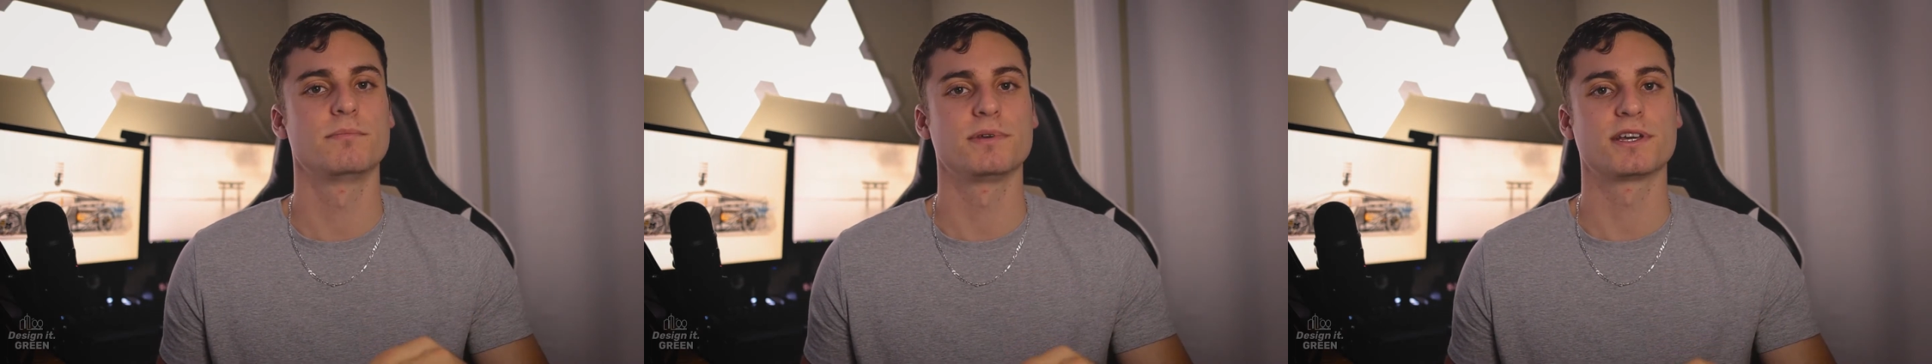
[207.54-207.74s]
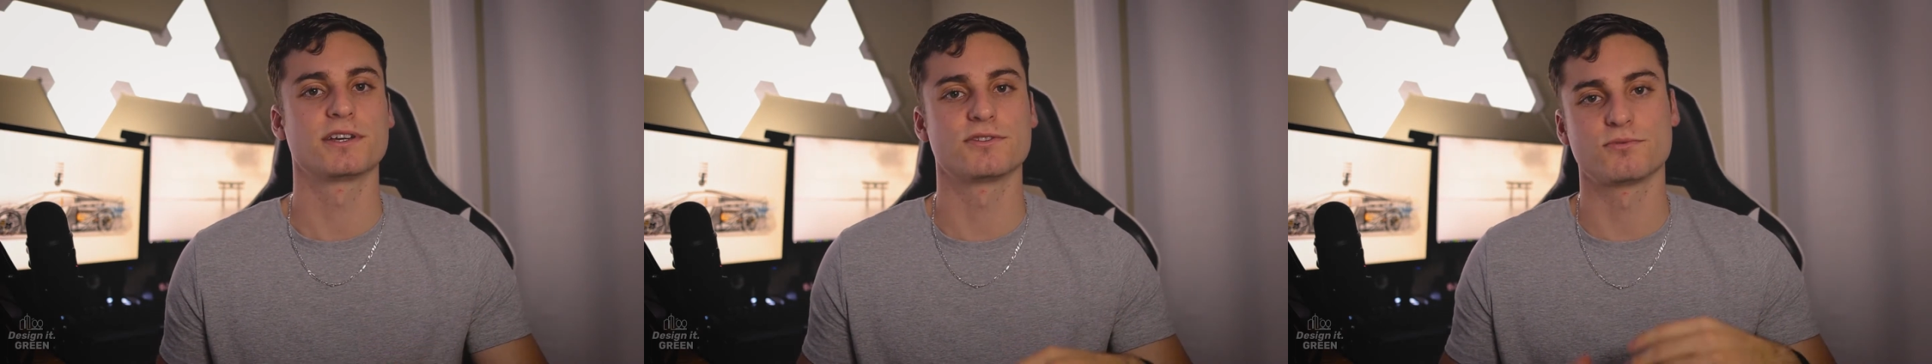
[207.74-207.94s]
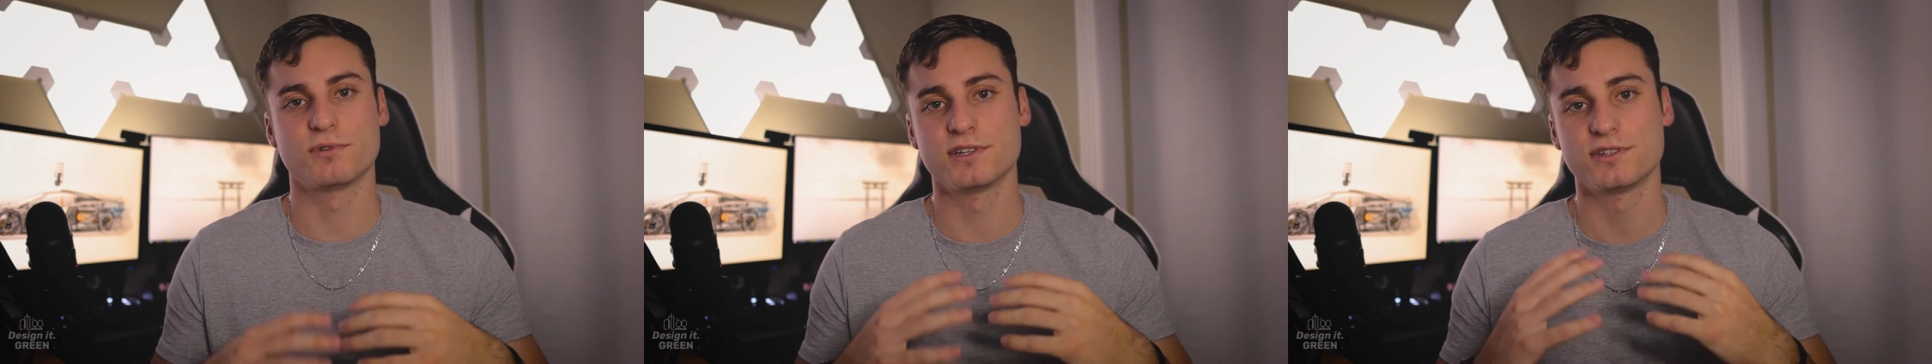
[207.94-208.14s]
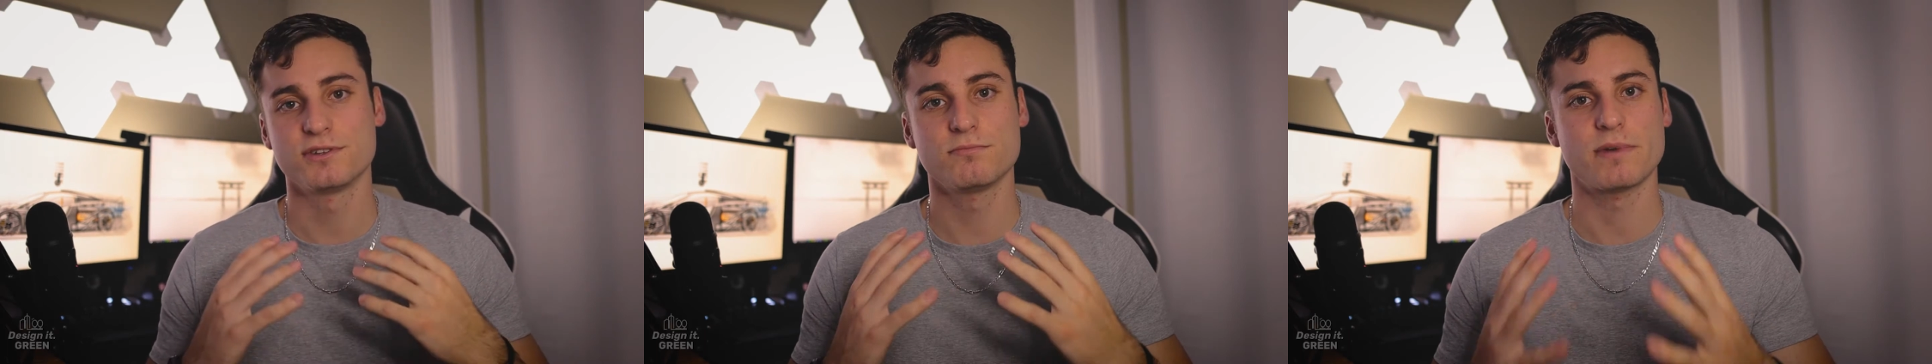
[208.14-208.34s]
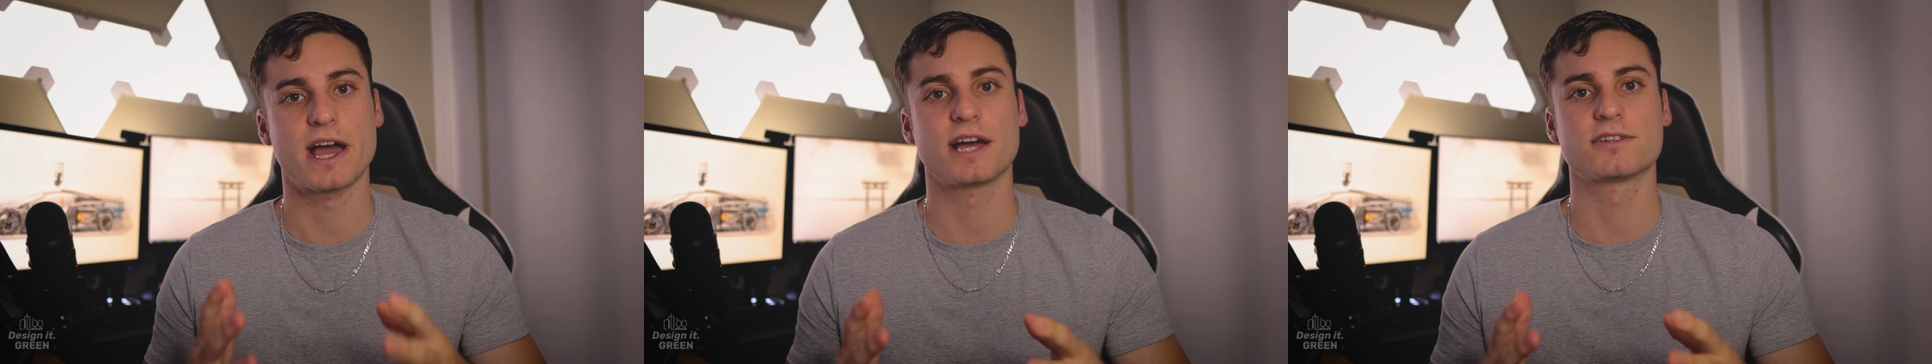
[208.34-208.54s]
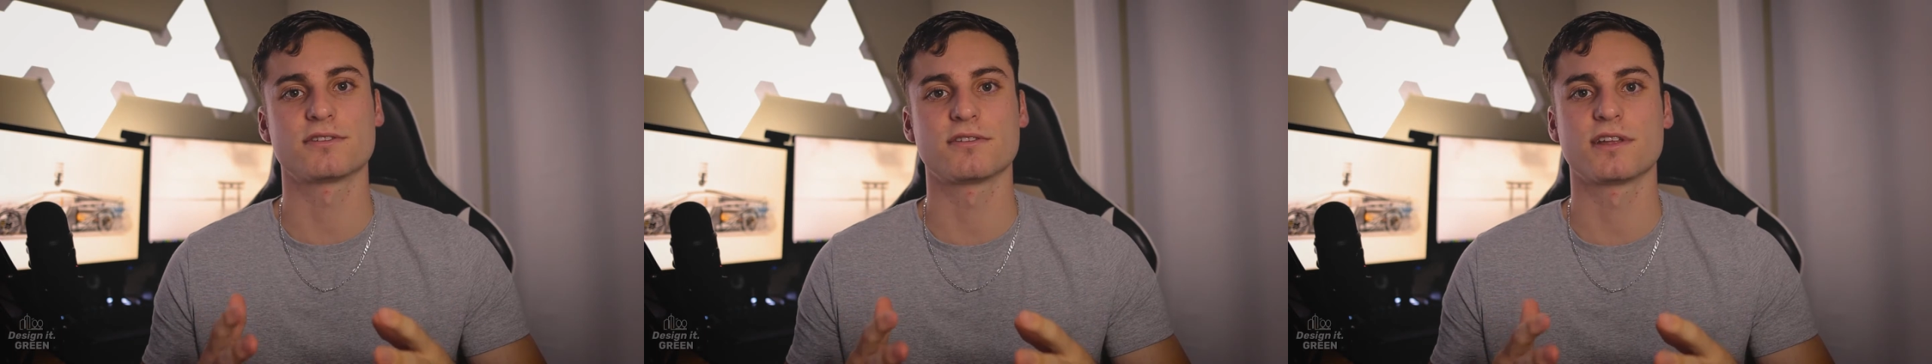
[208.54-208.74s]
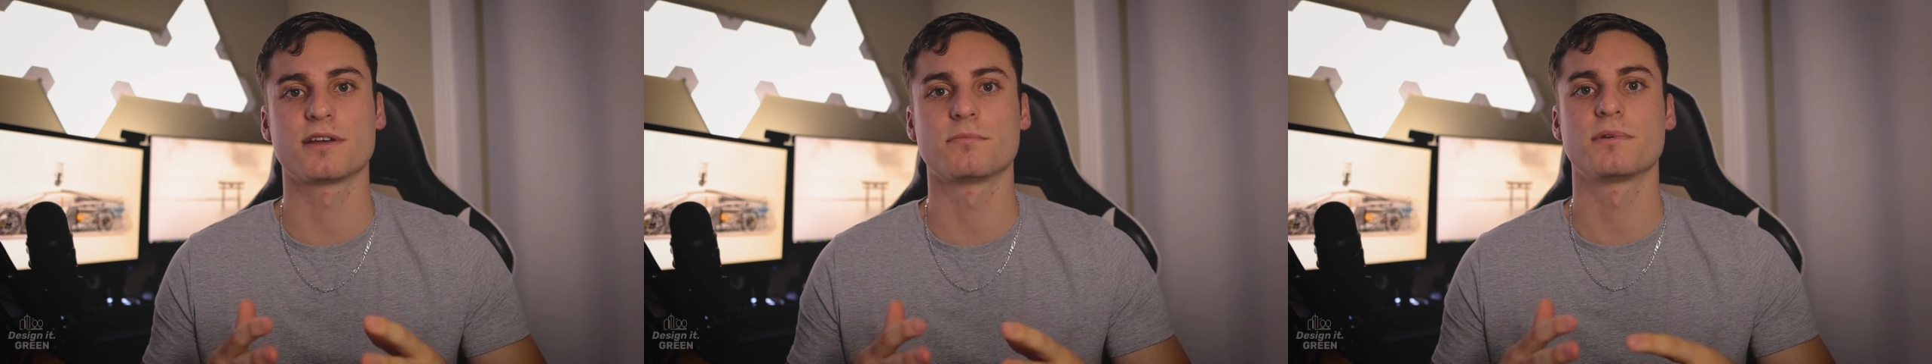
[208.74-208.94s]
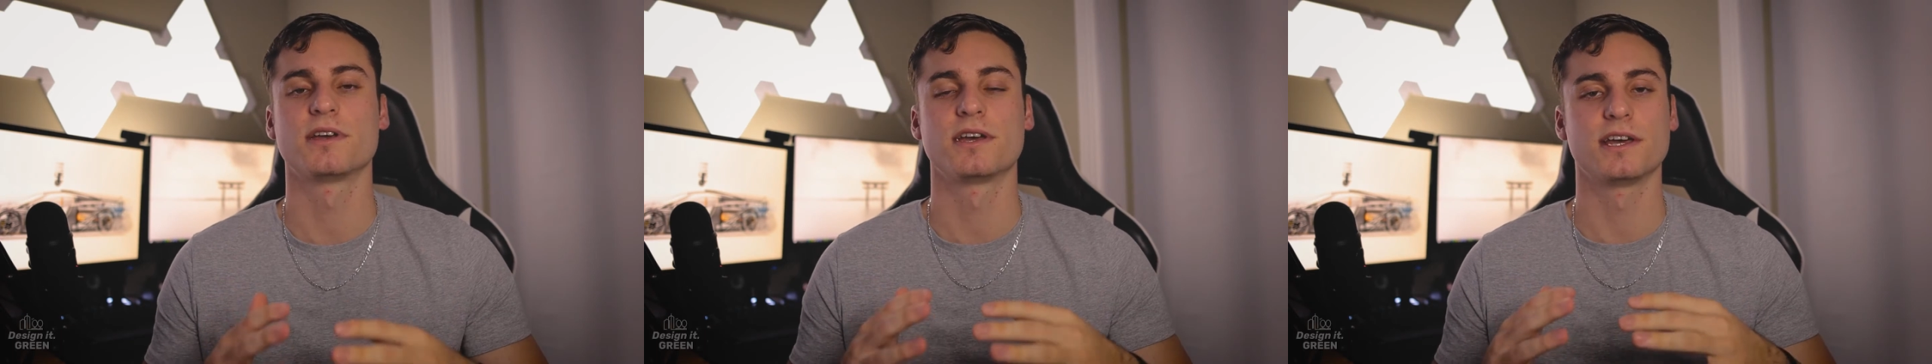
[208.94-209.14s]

because once you master them,